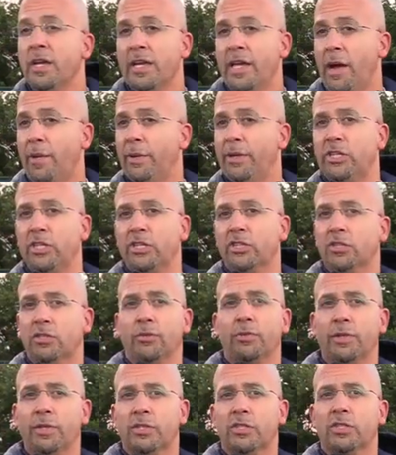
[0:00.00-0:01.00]
Yeah, we
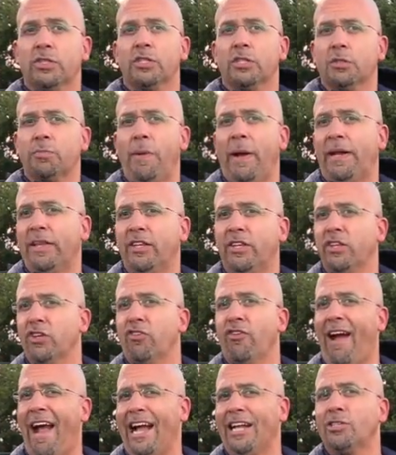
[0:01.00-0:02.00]
just expect it to
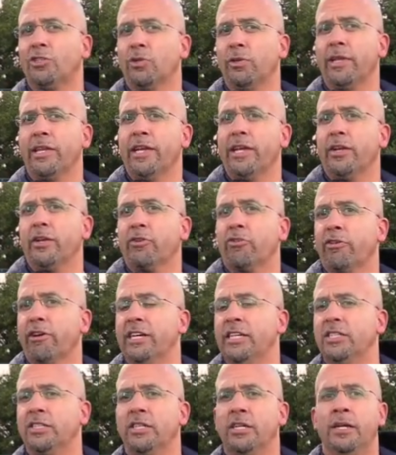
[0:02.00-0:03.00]
gradually
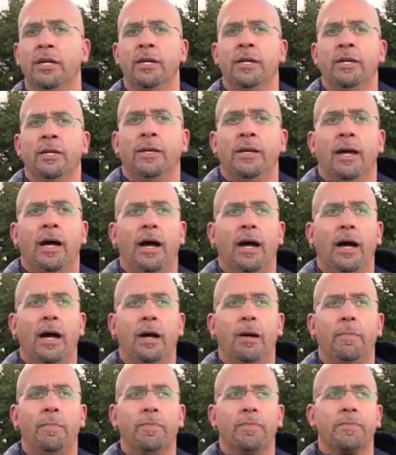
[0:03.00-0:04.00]
increase. You
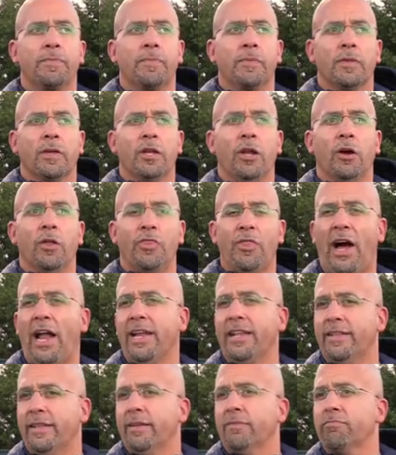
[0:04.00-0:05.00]
know, I
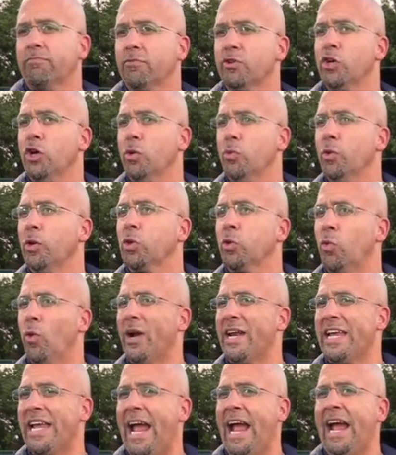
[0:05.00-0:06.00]
thought he did good with
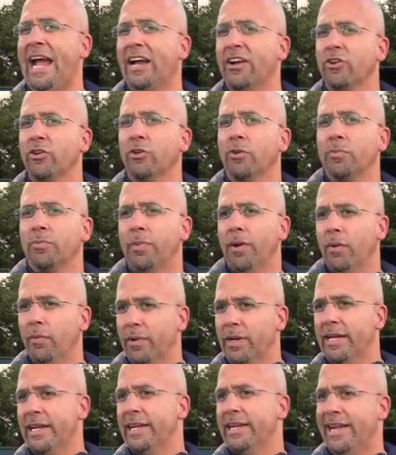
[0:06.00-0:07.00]
what he handled, but
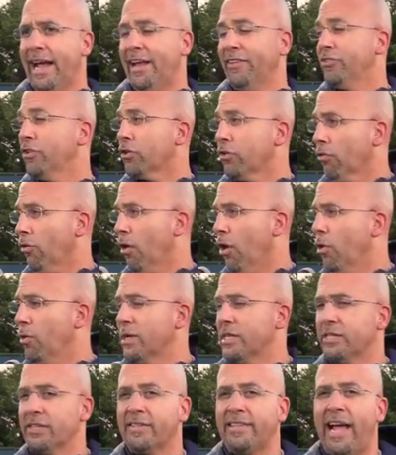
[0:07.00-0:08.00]
we need that to grow.
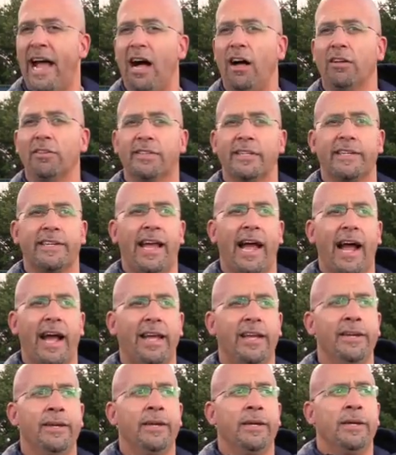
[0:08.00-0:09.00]
He's a talented
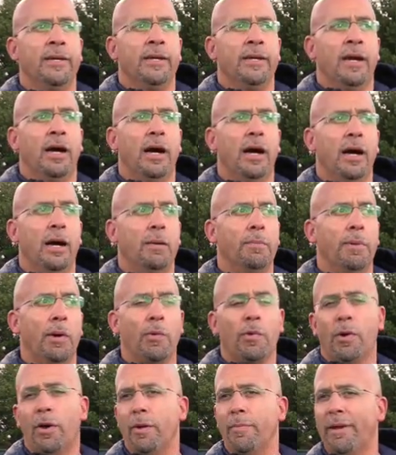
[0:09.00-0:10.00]
guy.
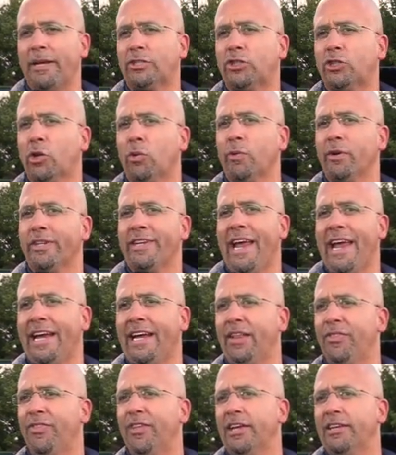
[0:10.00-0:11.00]
But we want to make sure we're
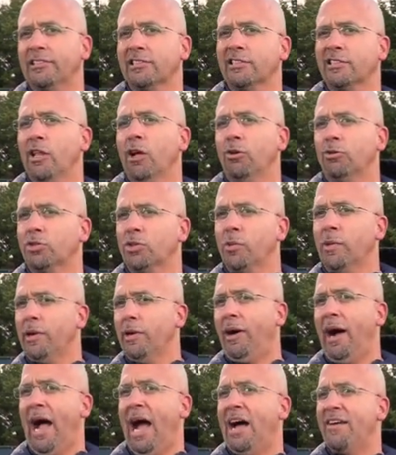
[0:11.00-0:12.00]
taking things slow so we
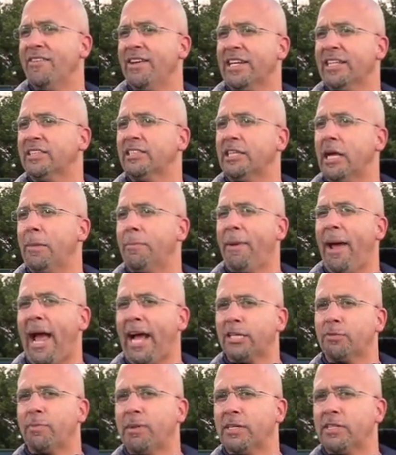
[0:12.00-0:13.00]
don't have any
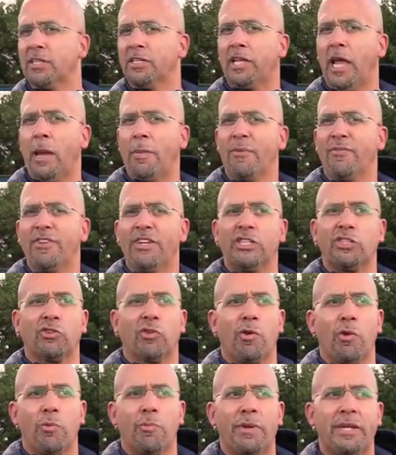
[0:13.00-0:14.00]
setbacks, because the type of
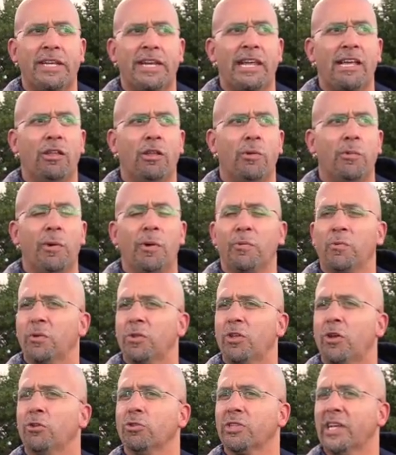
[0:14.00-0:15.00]
injury we've been dealing with
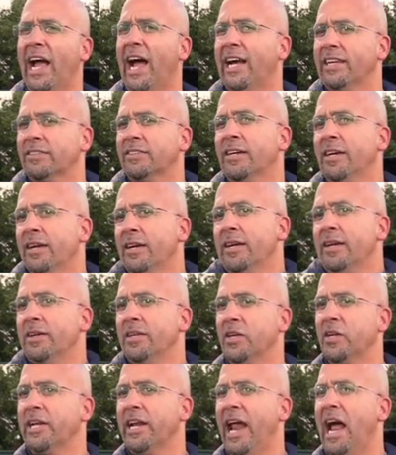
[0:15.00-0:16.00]
those guys,
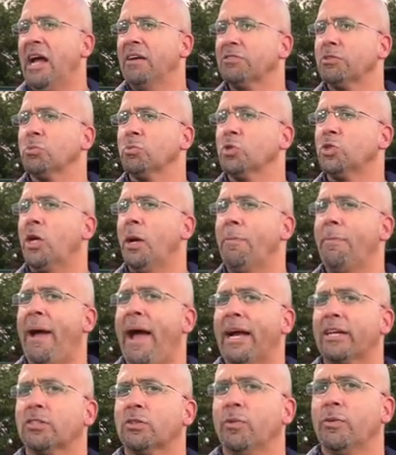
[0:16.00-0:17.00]
you can have some
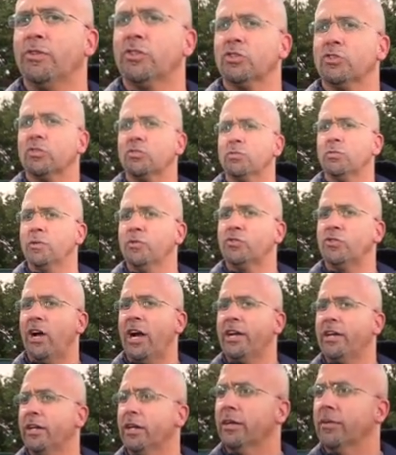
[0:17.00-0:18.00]
setbacks. So we've
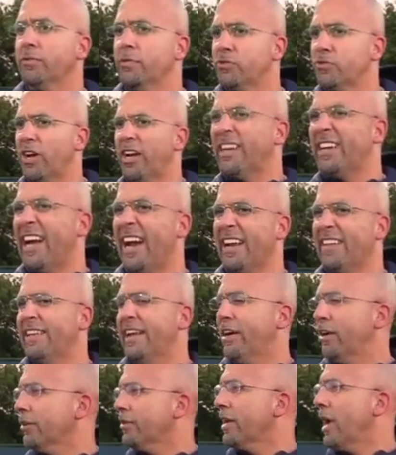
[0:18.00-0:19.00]
tried to kind of
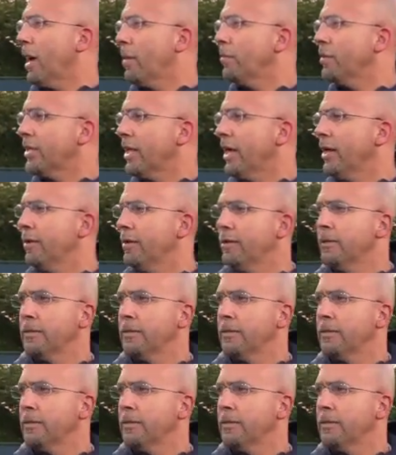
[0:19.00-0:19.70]
take our time with that.